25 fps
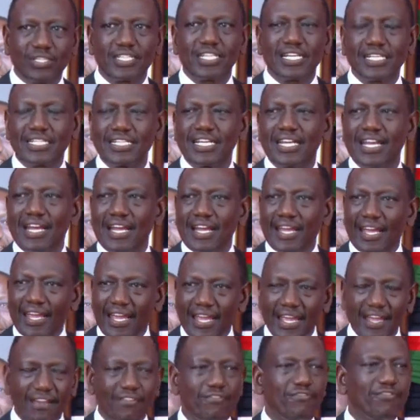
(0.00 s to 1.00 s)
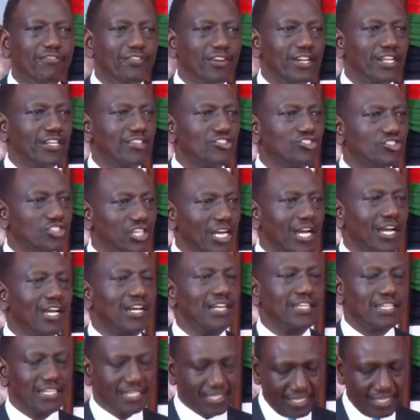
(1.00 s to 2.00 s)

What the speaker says: that every child in